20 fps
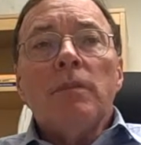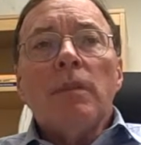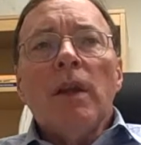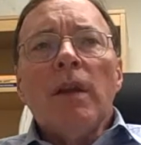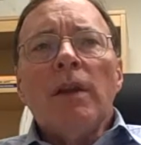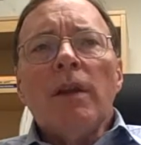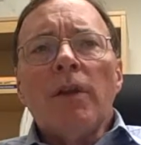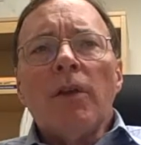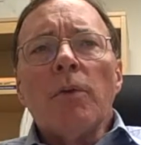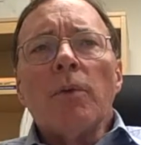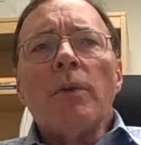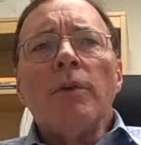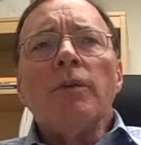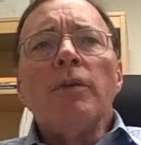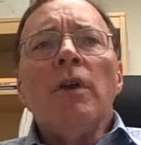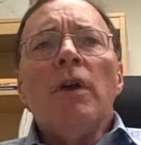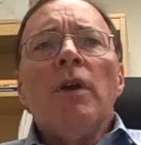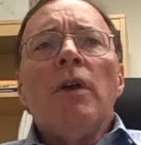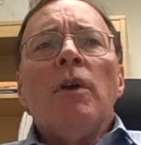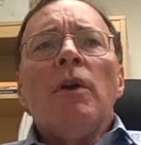In other
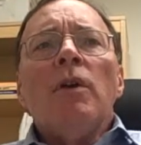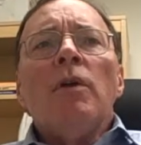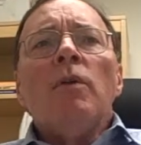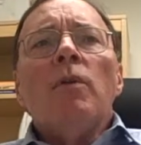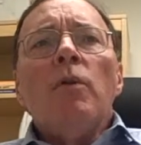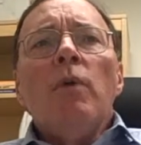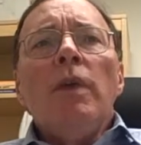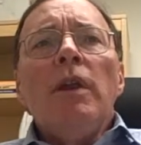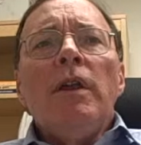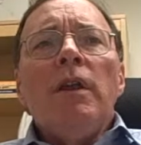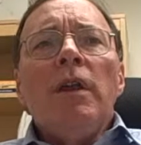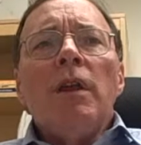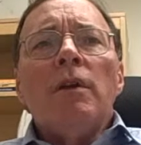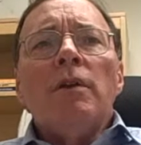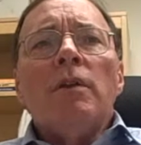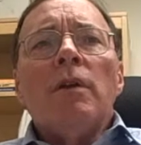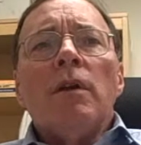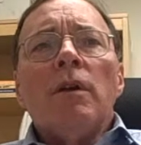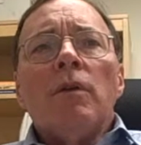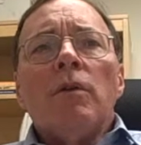words, we
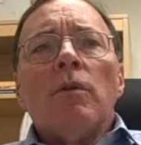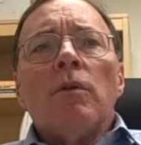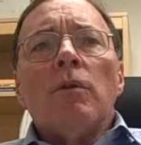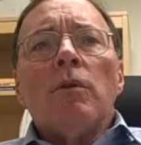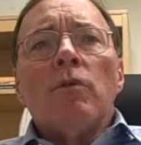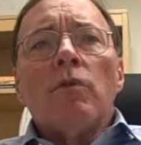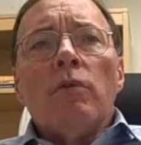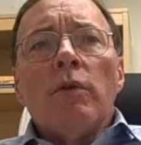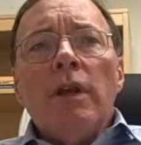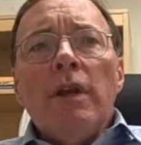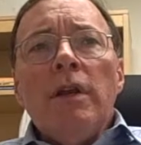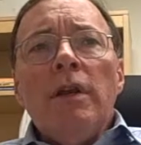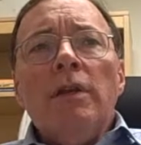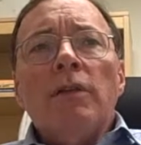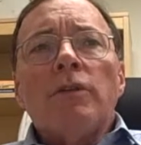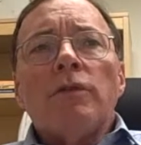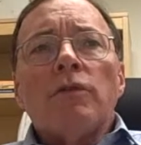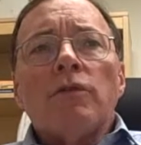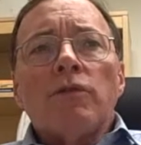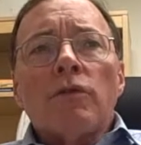can
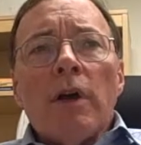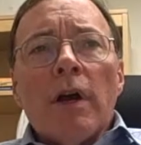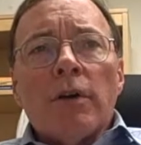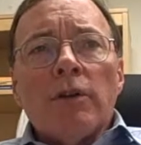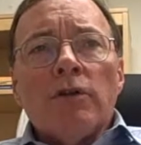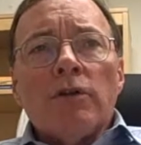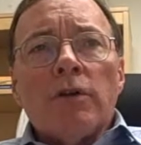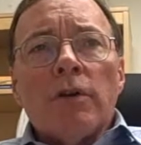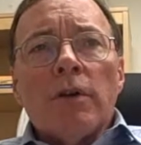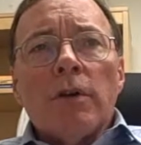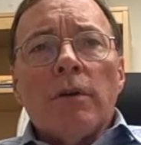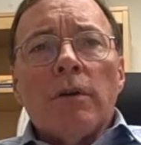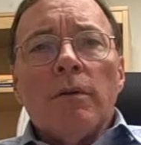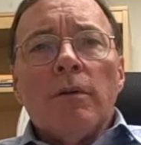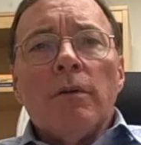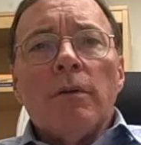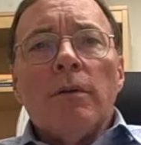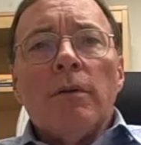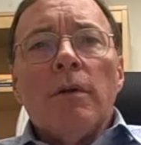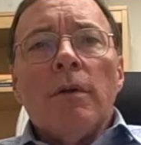restructure
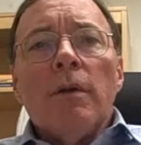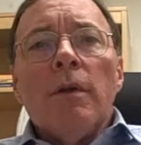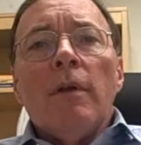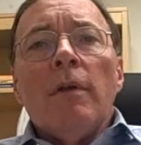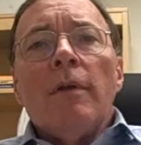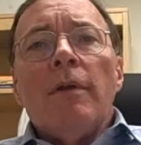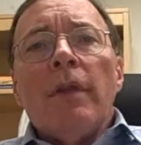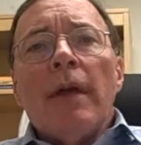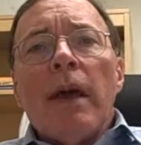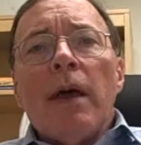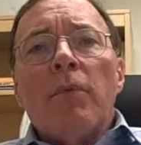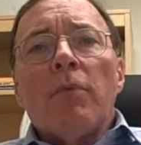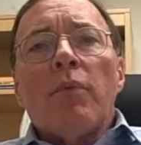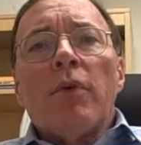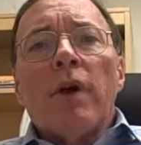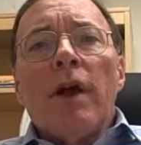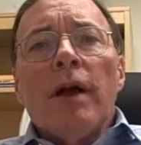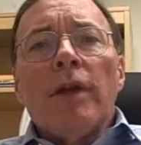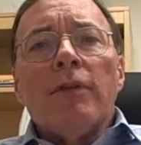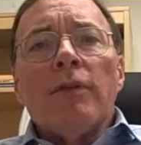that
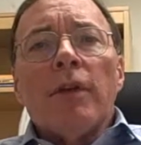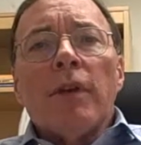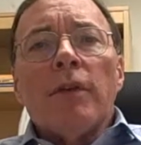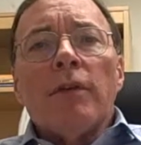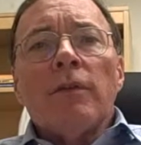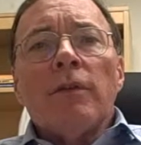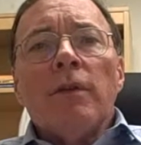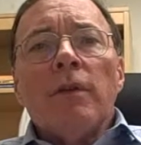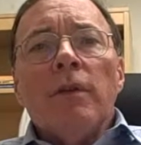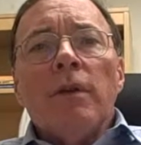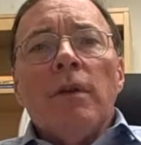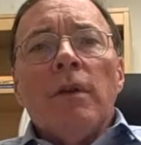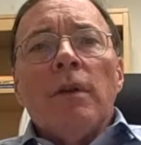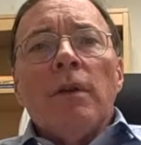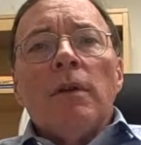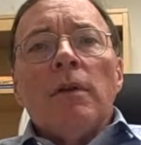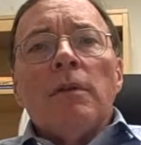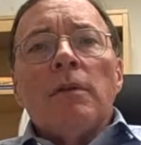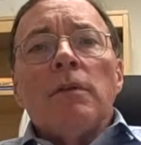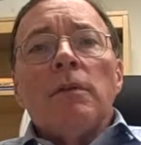process
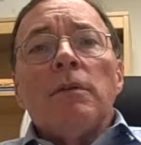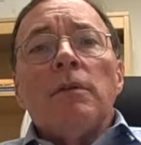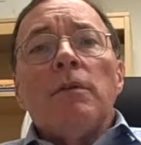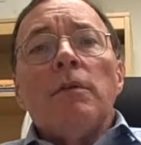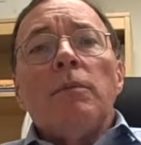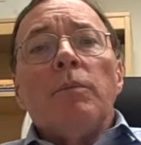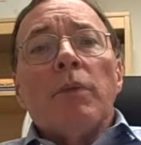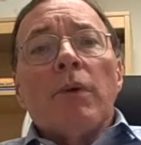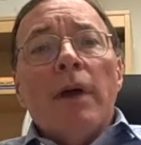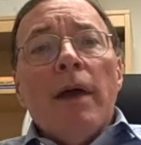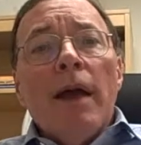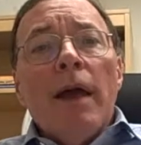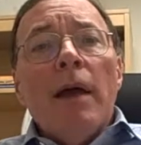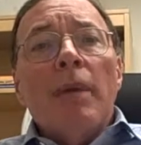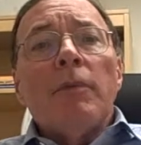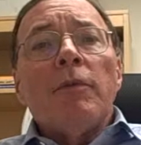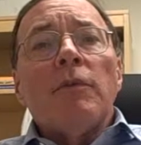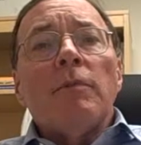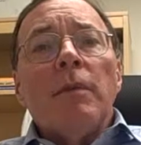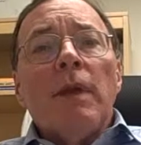to
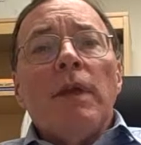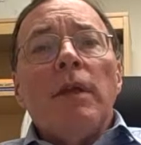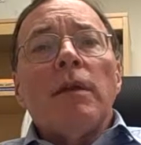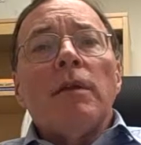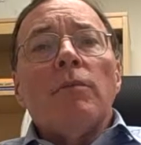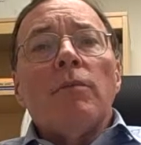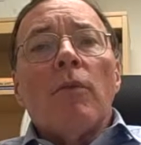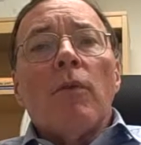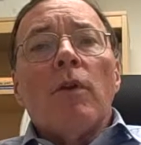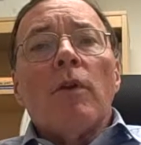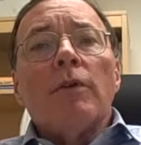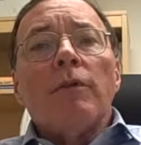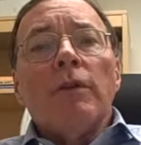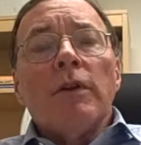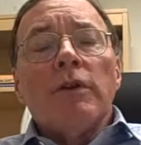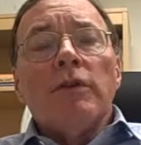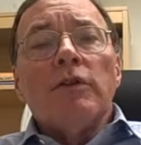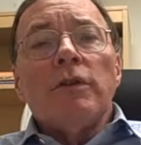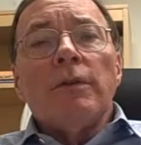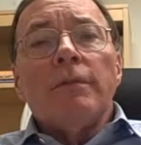perhaps make it more
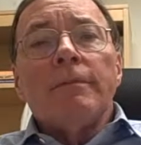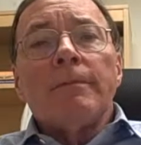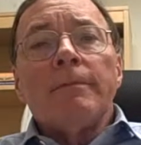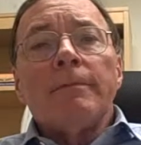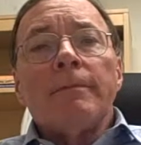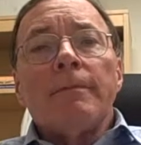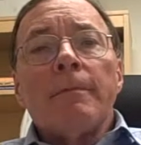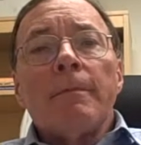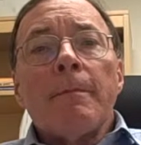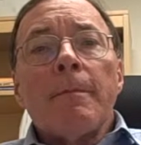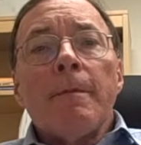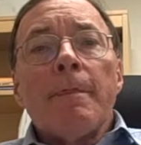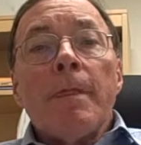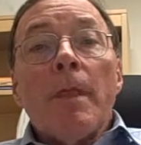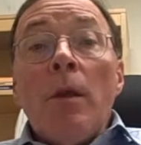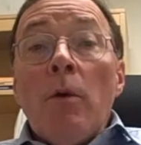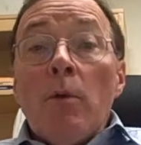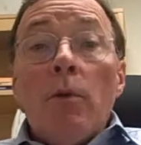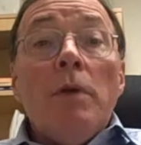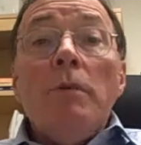efficient.
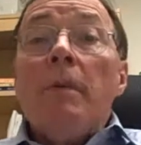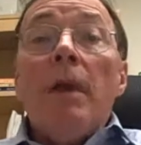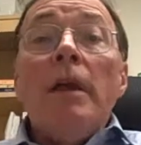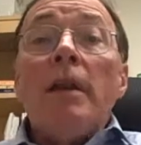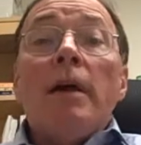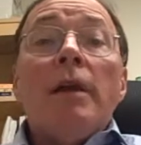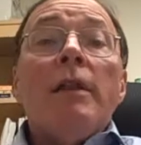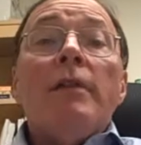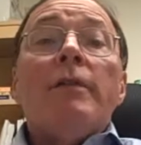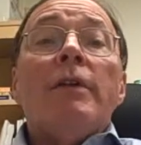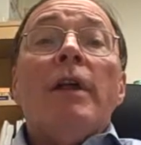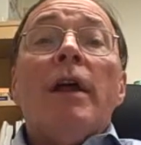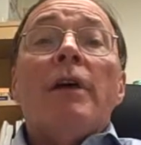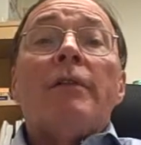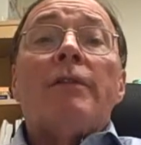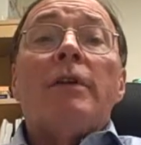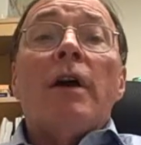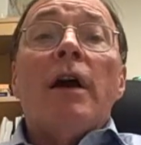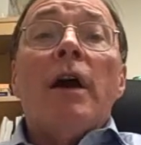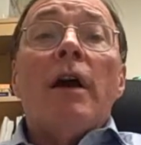We may not even
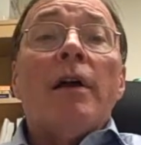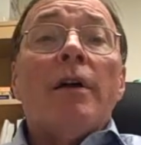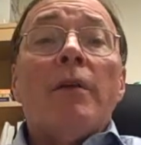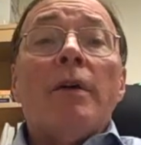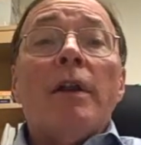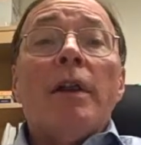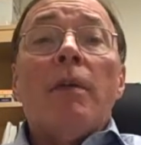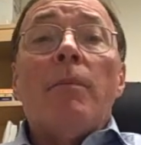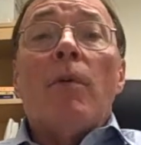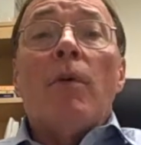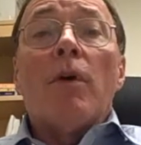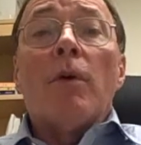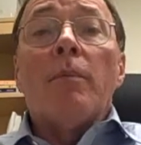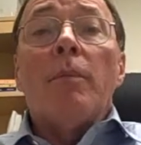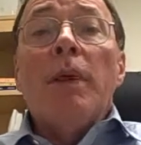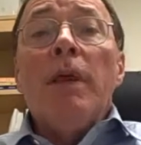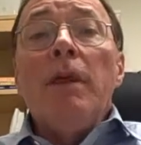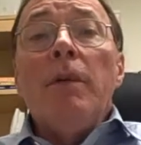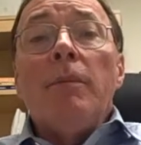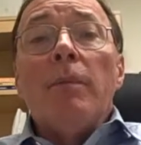have to hire any more
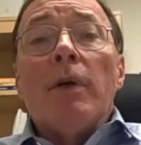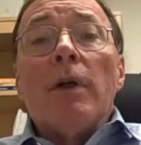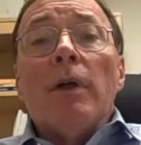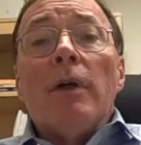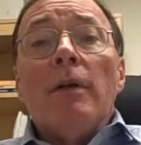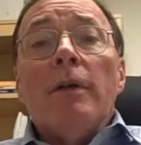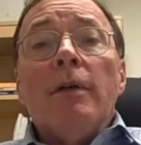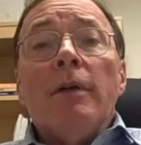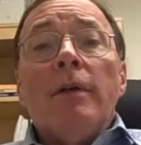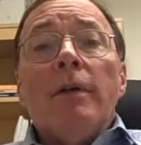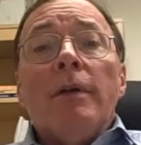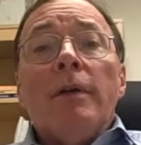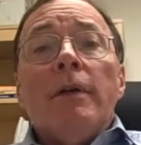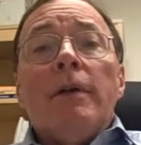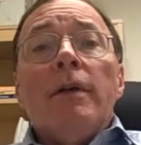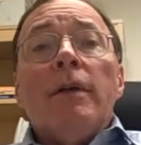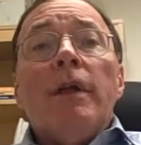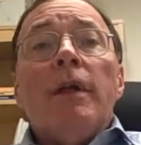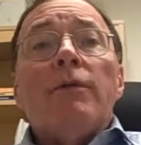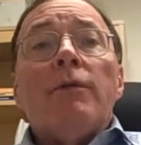people
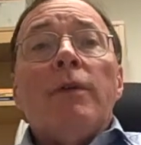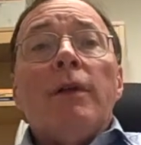if